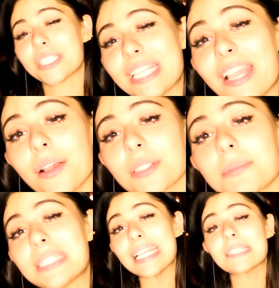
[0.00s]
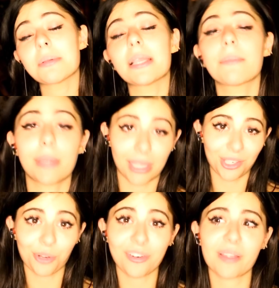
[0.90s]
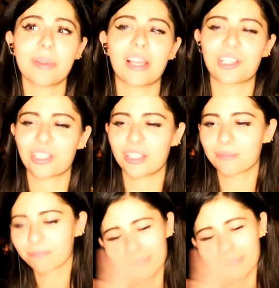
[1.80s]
Stay awesome, stay sweet, and don't forget to be nice to each other.